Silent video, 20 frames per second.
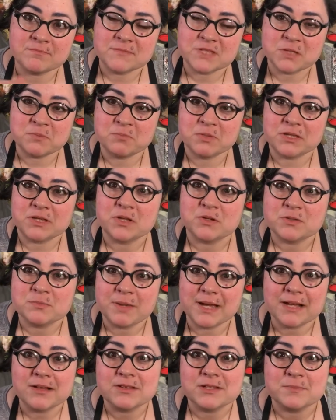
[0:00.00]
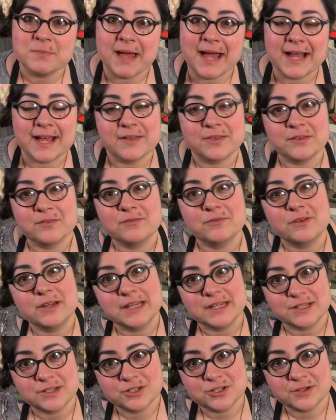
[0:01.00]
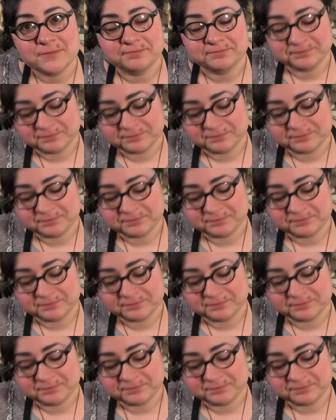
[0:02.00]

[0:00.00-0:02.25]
to put those pickles back in the fridge,